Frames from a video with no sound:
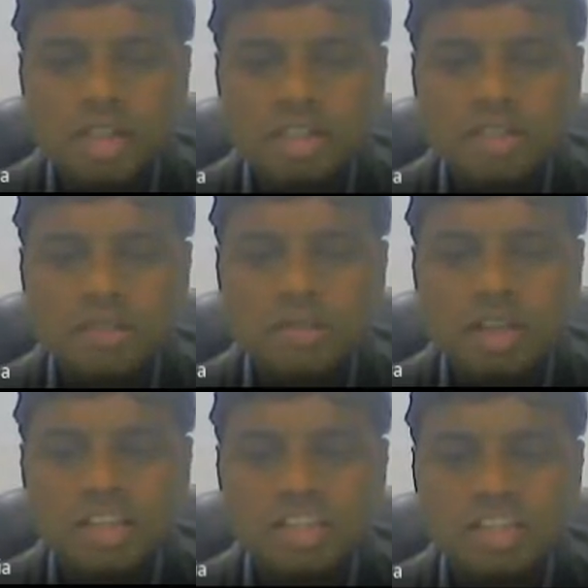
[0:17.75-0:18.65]
Sciences
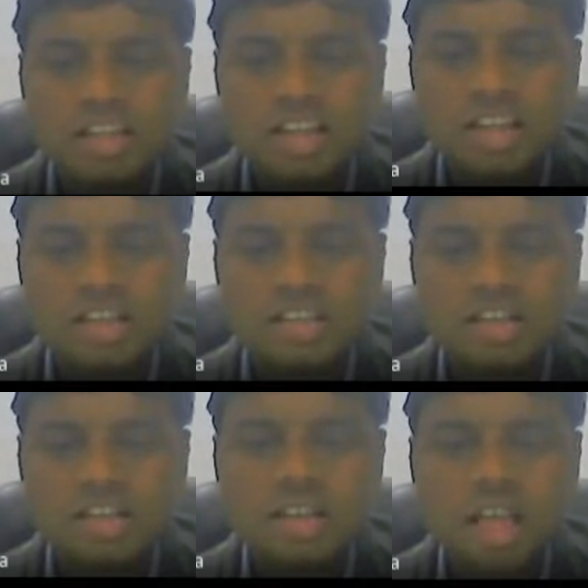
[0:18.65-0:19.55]
for Study and
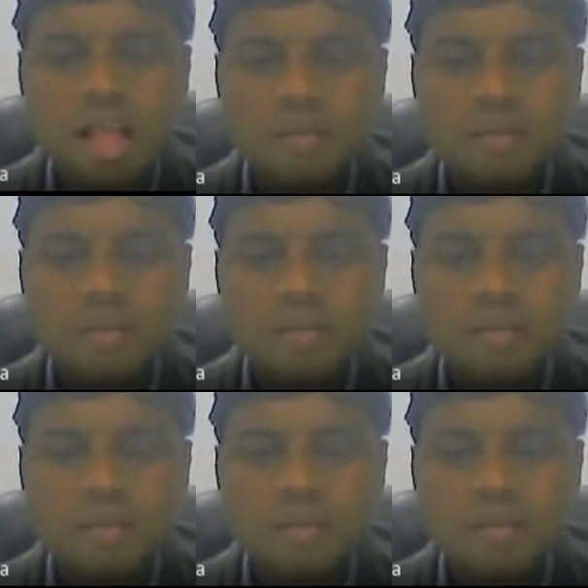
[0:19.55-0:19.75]
Research,